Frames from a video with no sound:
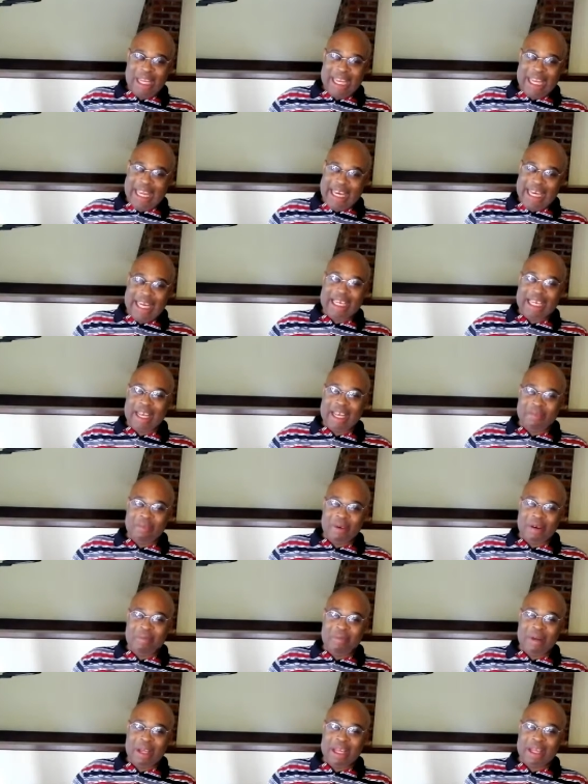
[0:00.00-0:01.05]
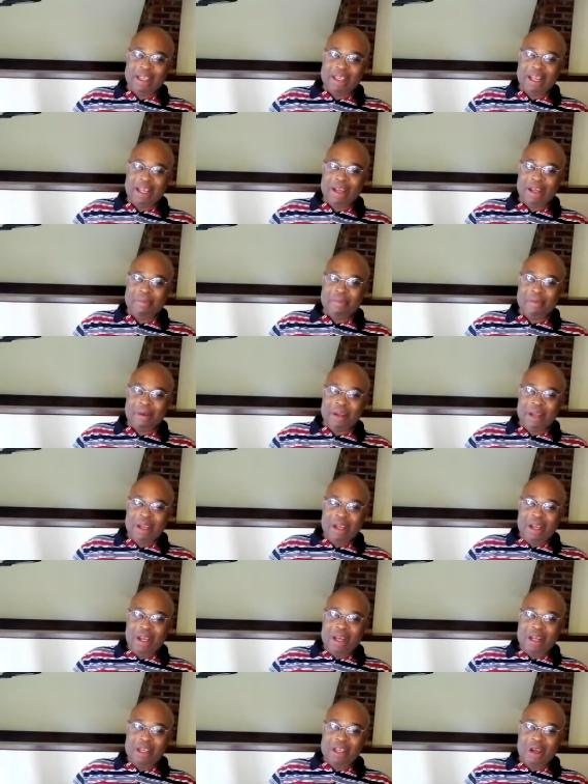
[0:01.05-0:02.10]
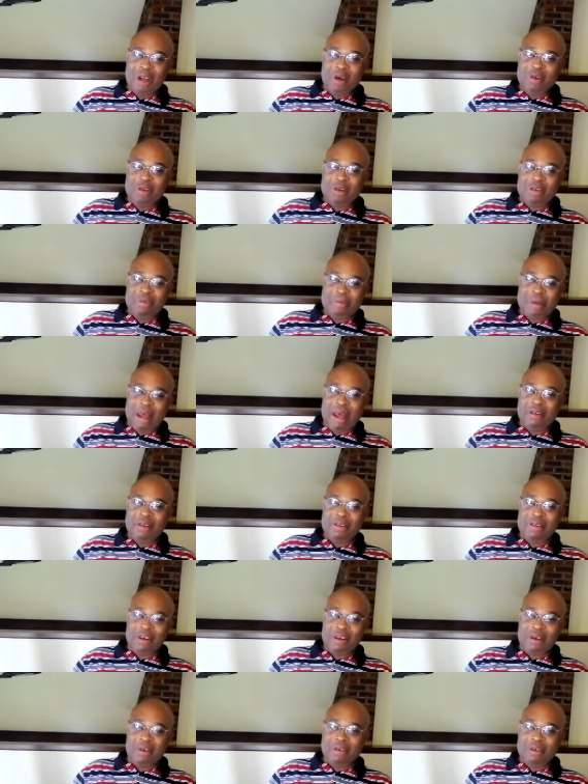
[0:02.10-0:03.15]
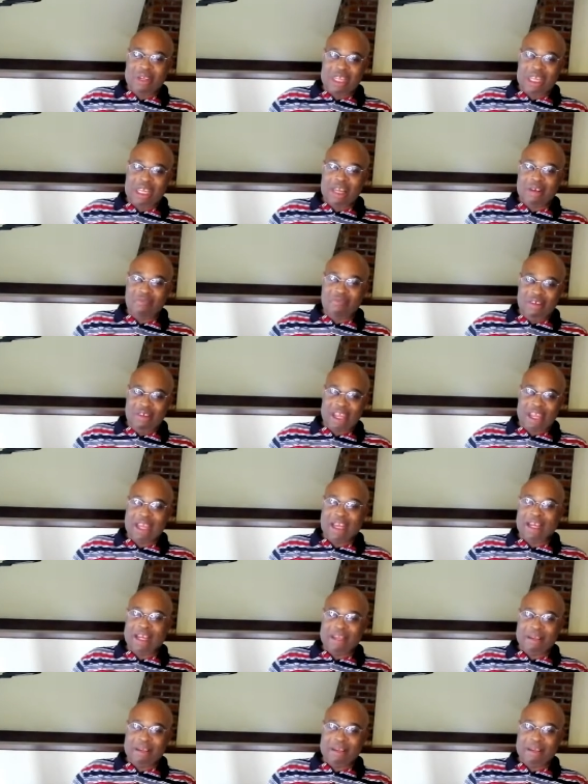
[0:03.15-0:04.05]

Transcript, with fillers: anything from the Players Club, closed mouths don't get fed.